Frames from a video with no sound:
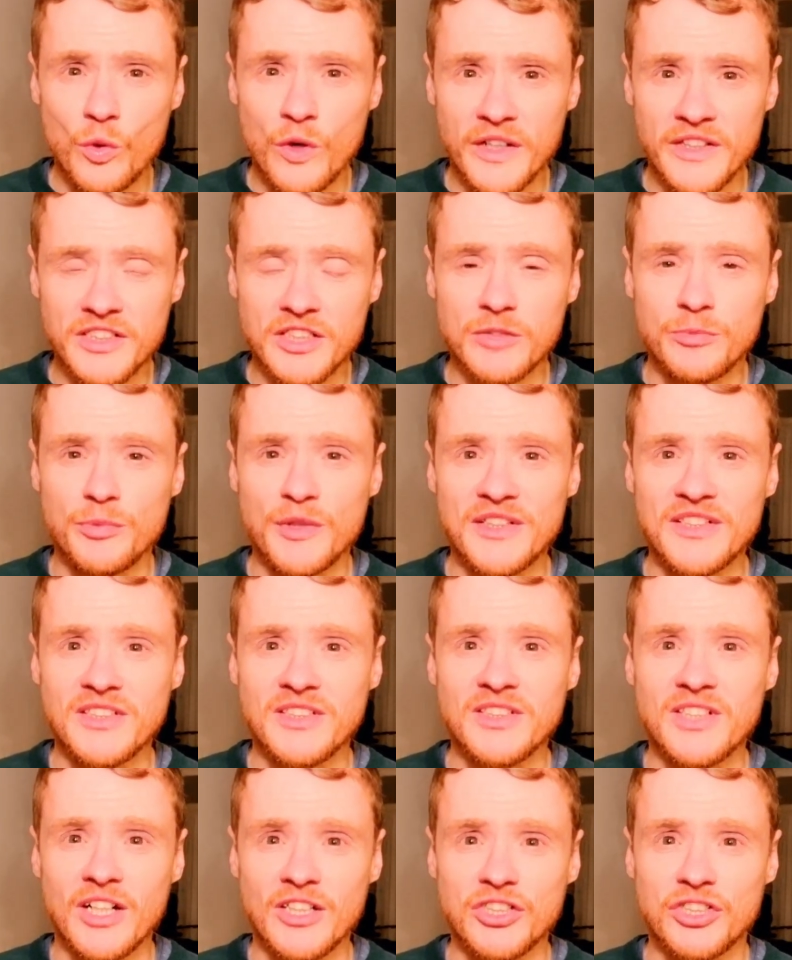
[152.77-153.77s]
widespread
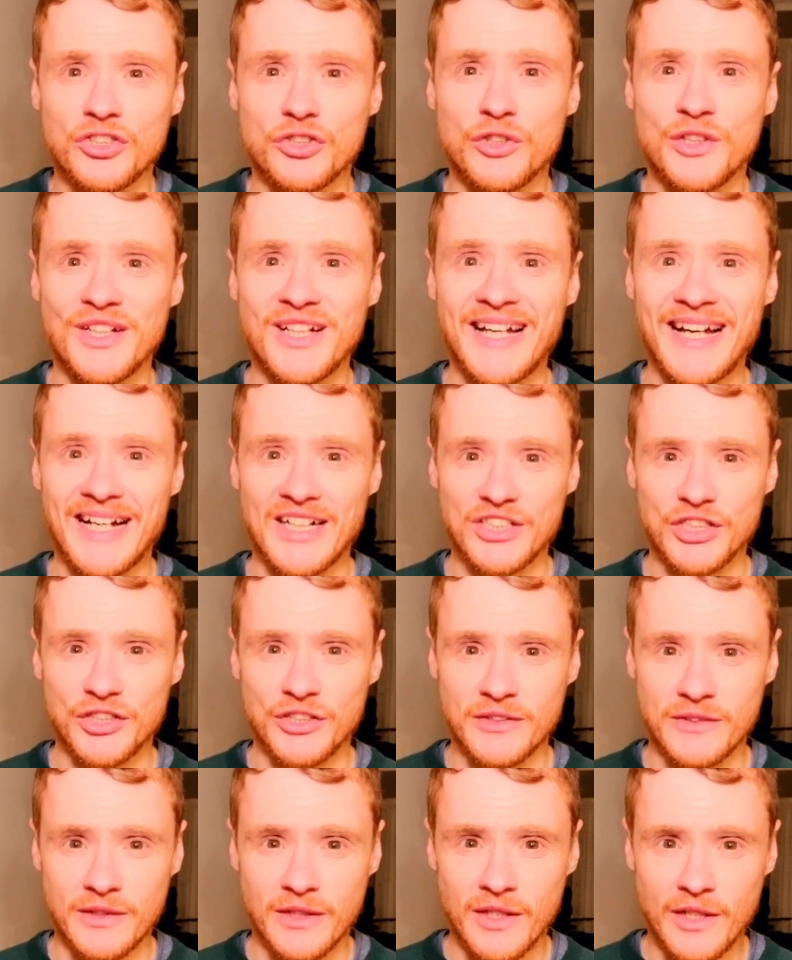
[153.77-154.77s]
industrial
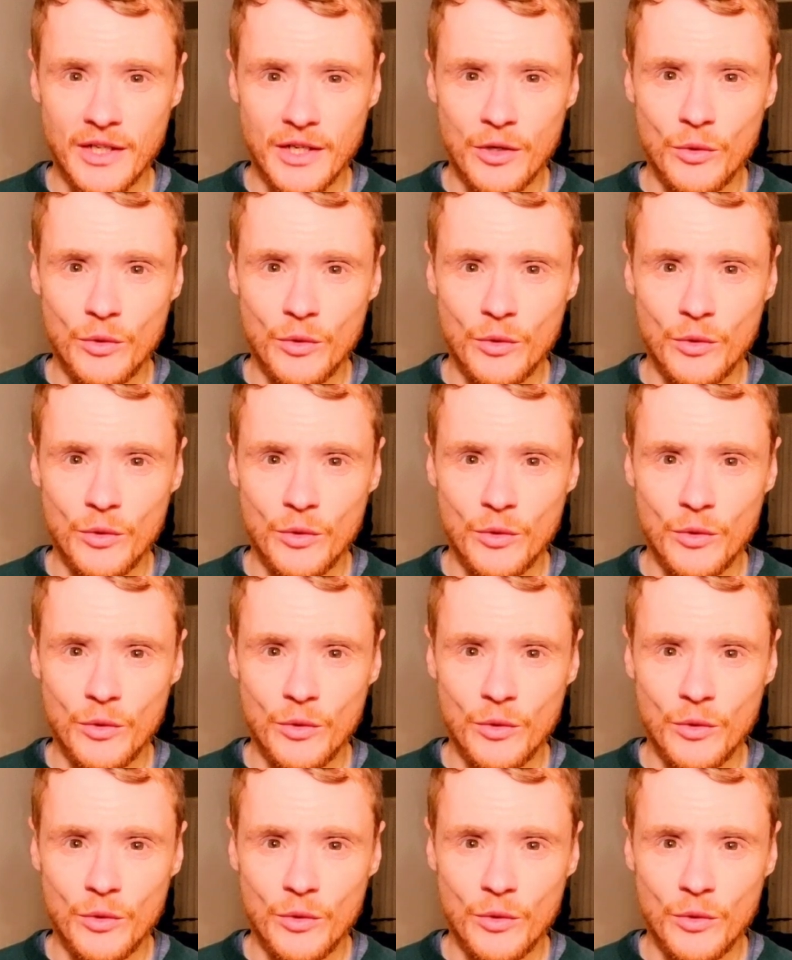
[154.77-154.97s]
action,